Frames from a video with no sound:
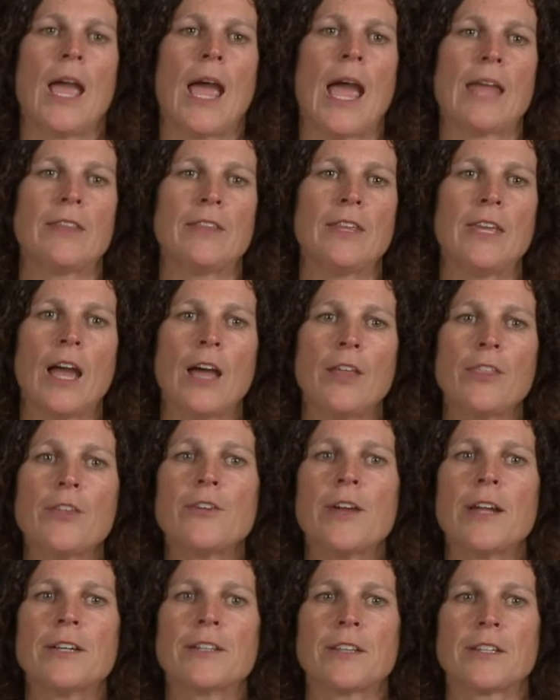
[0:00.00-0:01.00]
At the
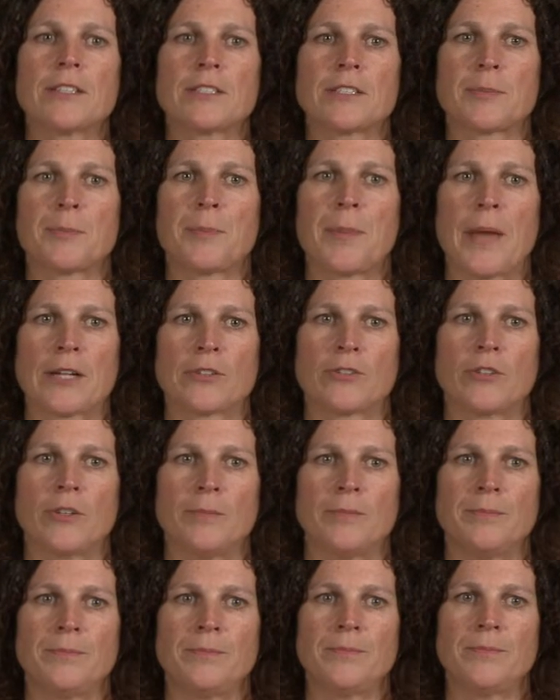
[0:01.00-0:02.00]
other end of the
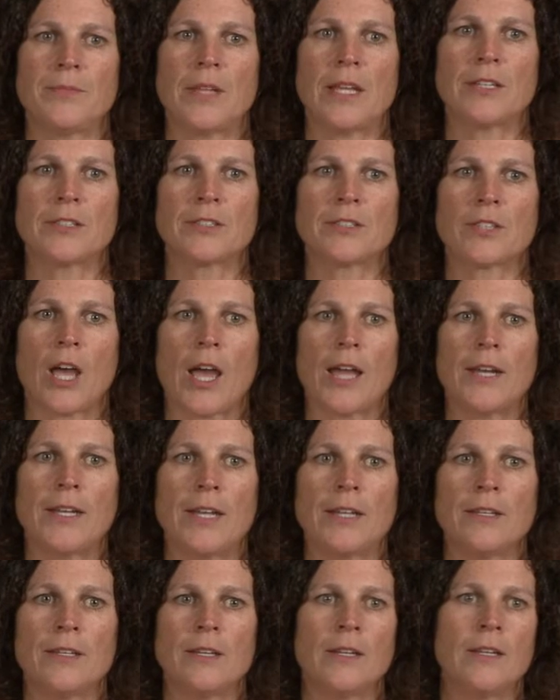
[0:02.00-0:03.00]
spectrum, they
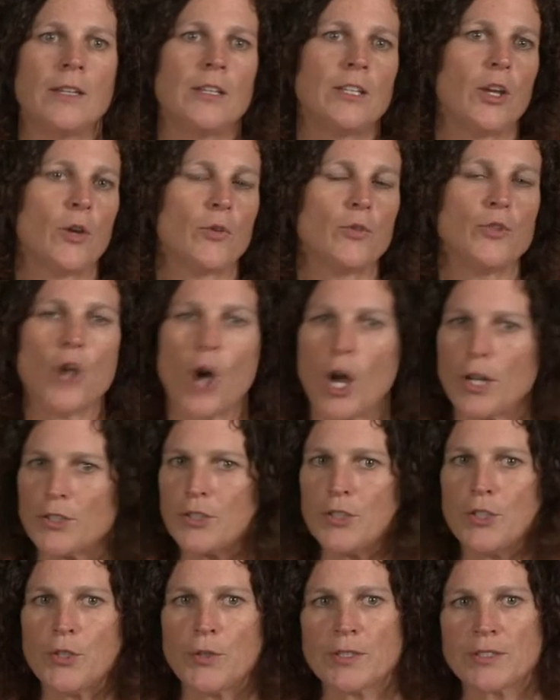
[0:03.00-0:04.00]
decided, you know, not
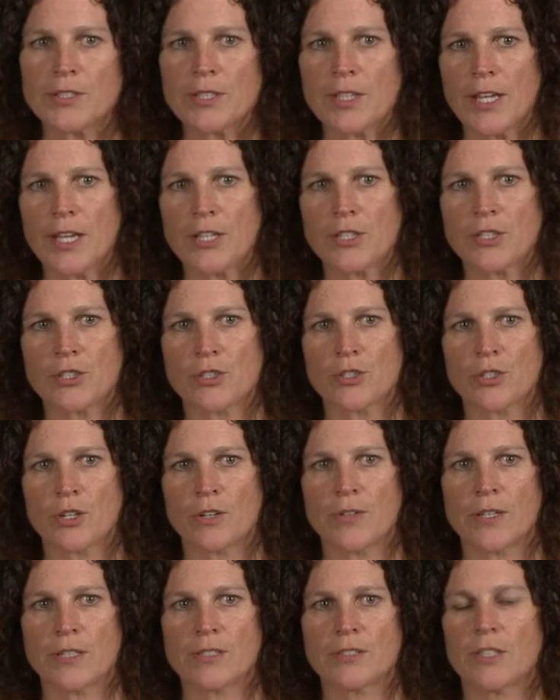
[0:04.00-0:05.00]
to do insulation
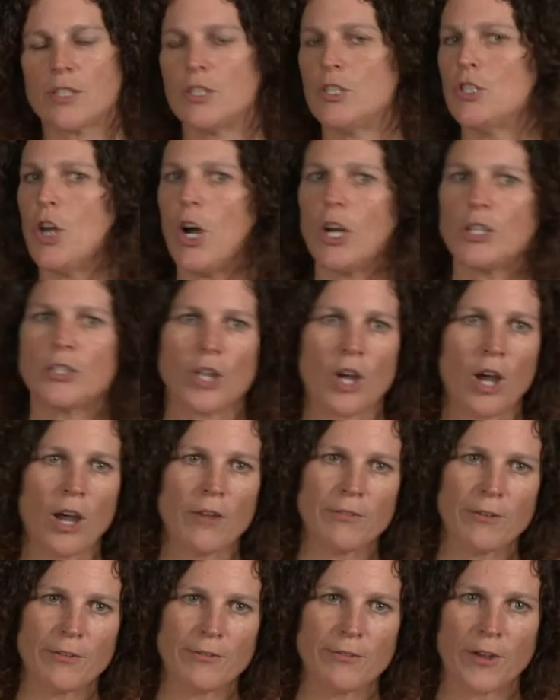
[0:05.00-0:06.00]
service, not to
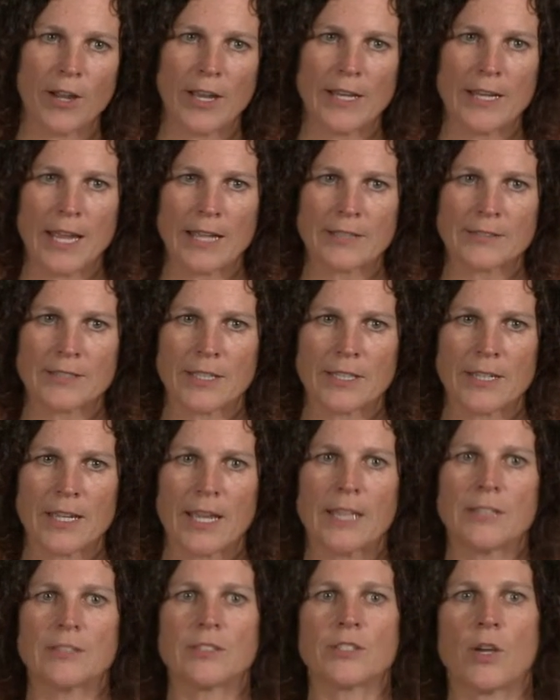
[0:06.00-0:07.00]
offer financing
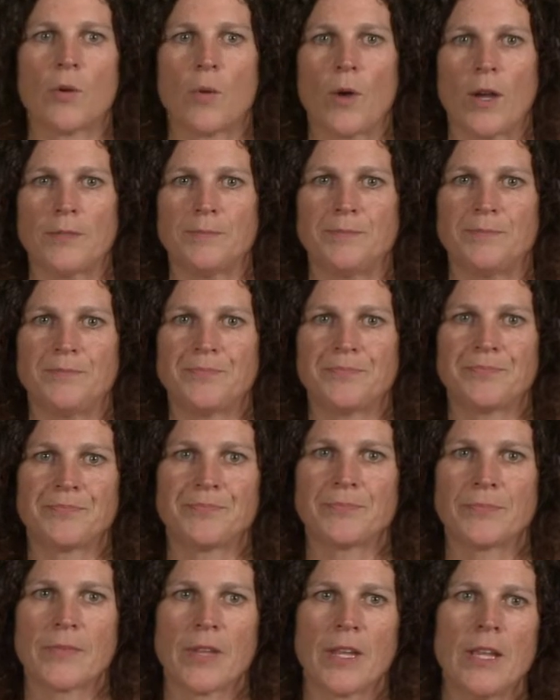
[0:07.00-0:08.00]
and so on.
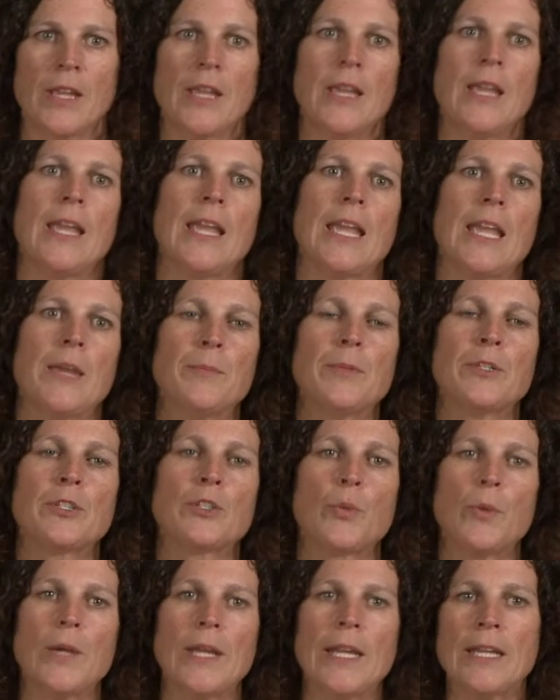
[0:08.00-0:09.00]
In
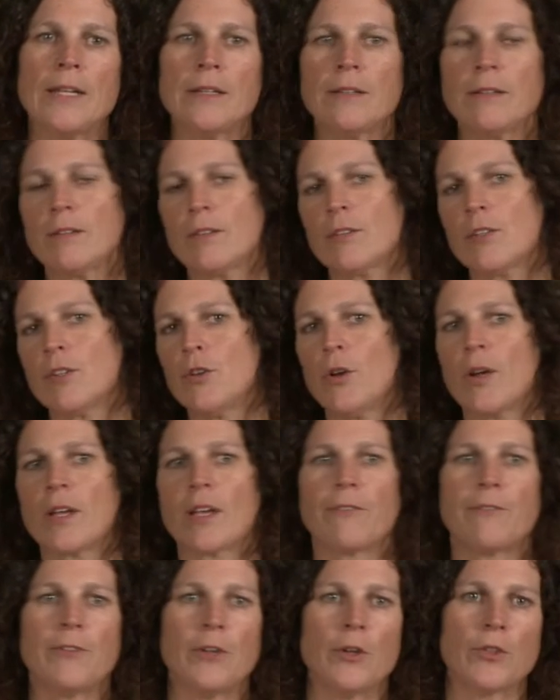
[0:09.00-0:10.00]
between, they're doing
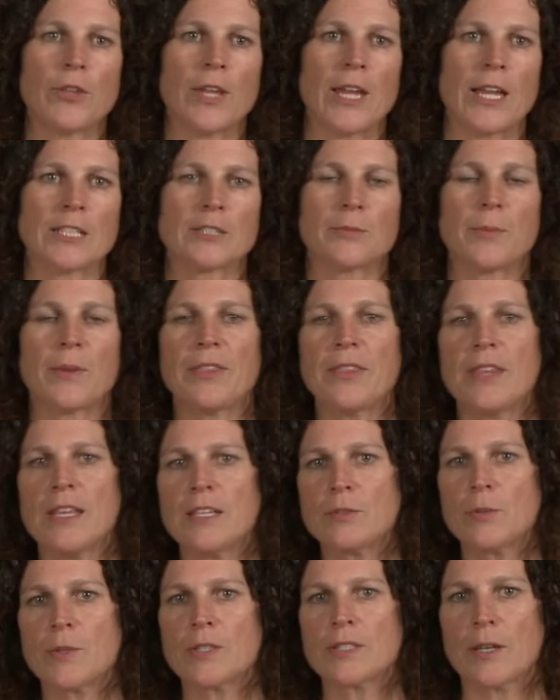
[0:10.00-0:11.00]
a few things, but
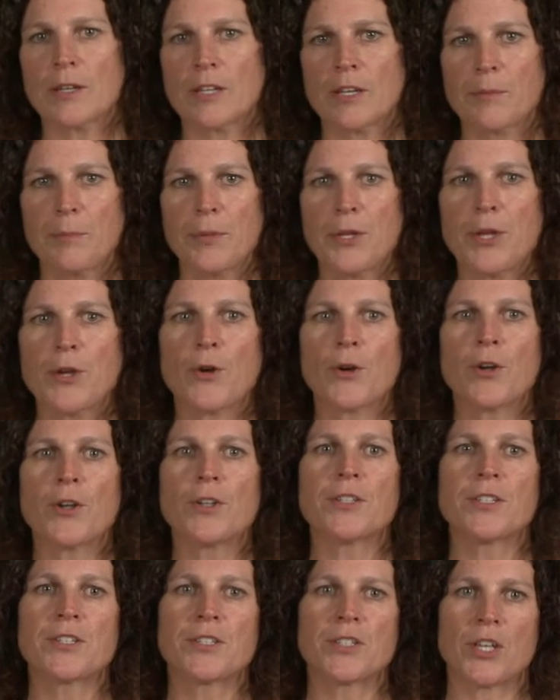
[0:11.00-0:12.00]
this was a pure
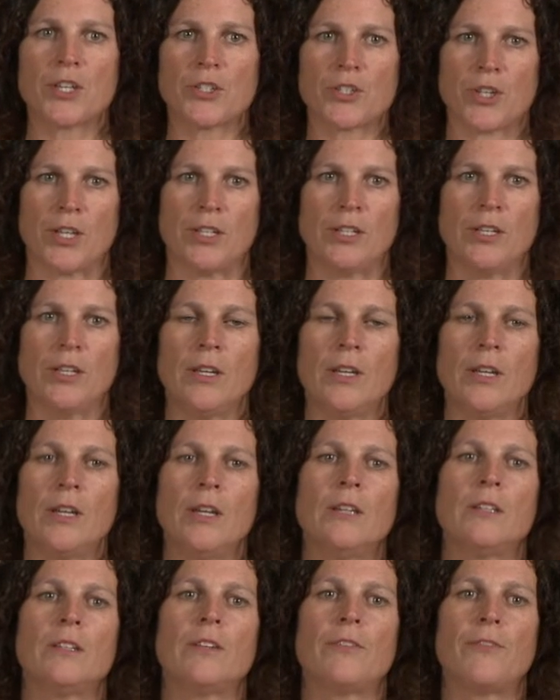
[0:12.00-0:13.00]
decision
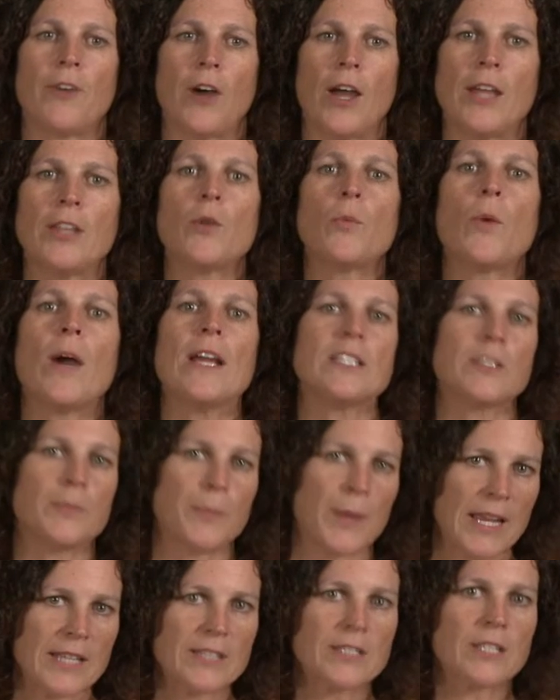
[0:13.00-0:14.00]
to find the white
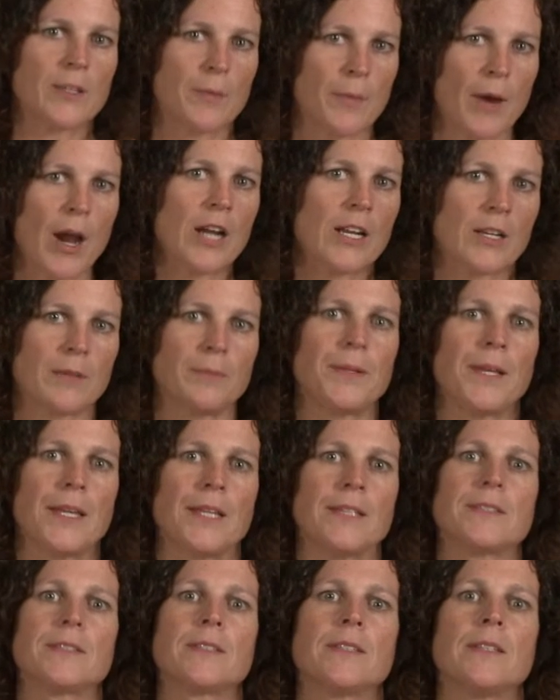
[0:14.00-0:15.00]
space in the
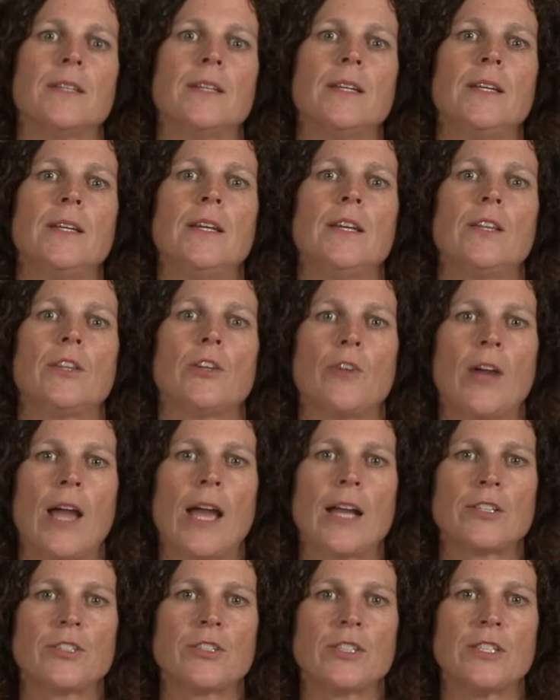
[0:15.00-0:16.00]
marketplace. They're
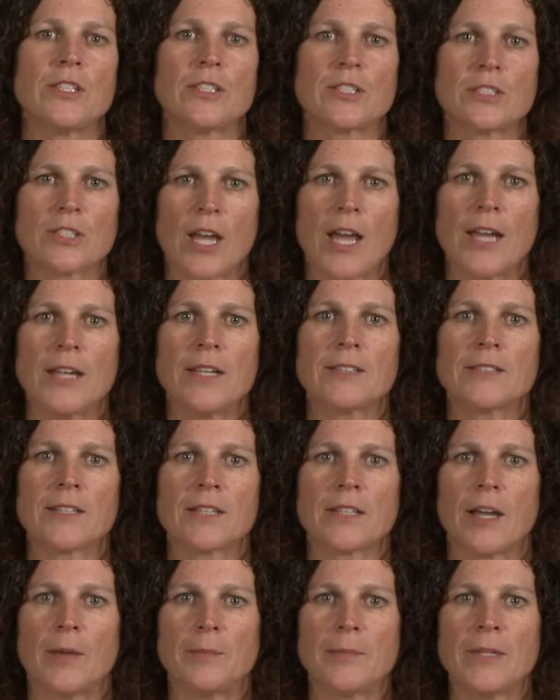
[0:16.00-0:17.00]
actually decided as a
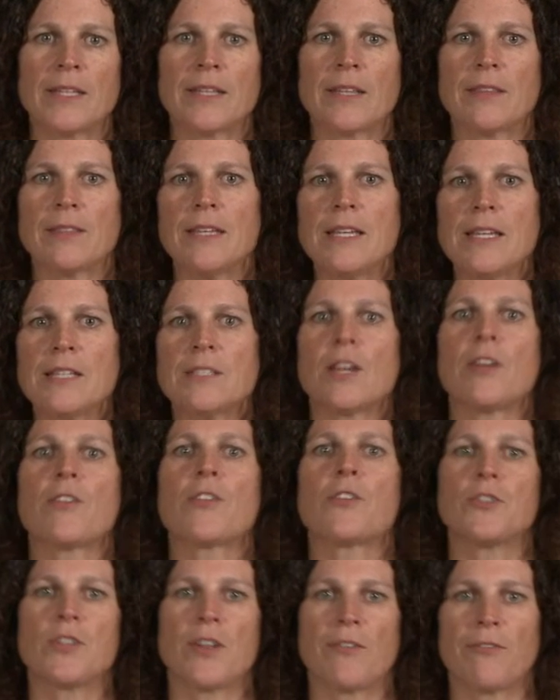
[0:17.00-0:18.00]
company that these are
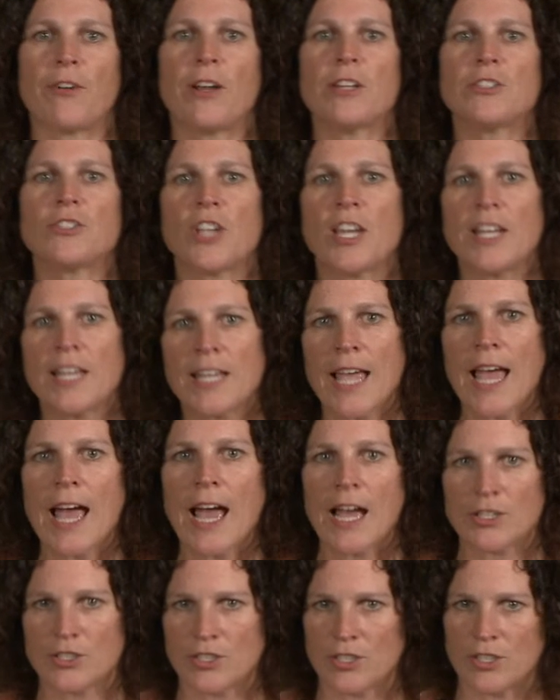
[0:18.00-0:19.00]
their differentiating
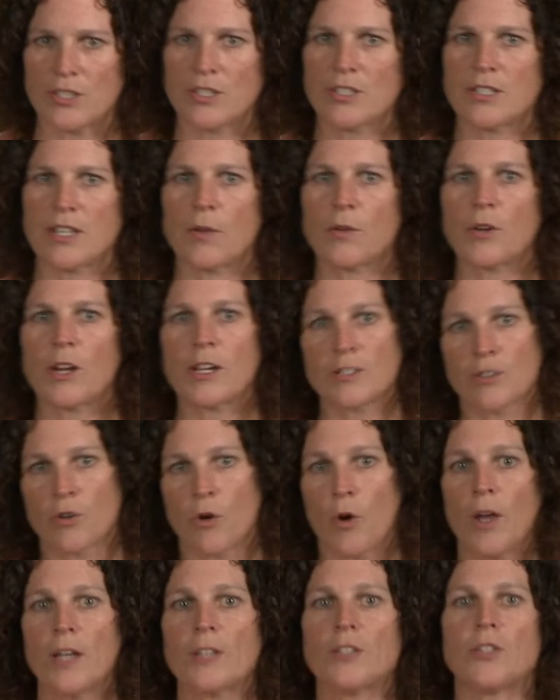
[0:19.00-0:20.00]
actions that is
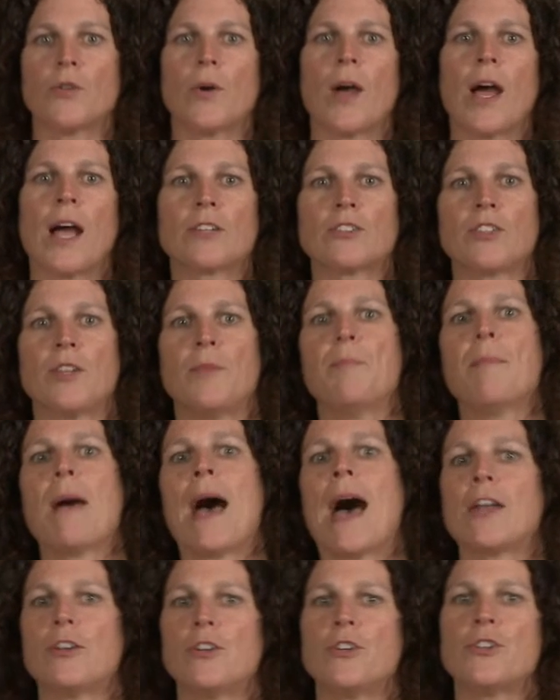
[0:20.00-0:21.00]
going to actually
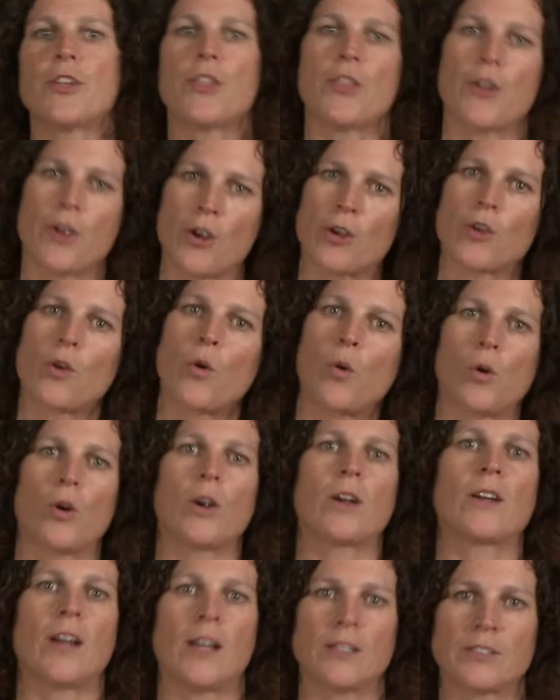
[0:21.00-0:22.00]
matter to their
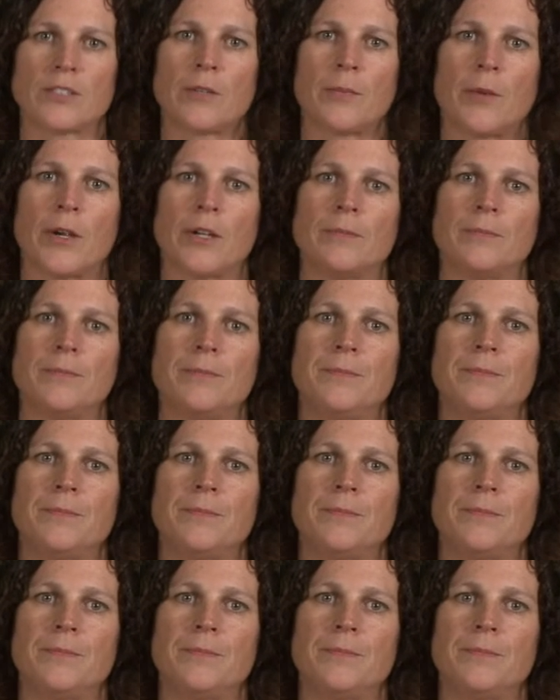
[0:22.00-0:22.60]
core customer.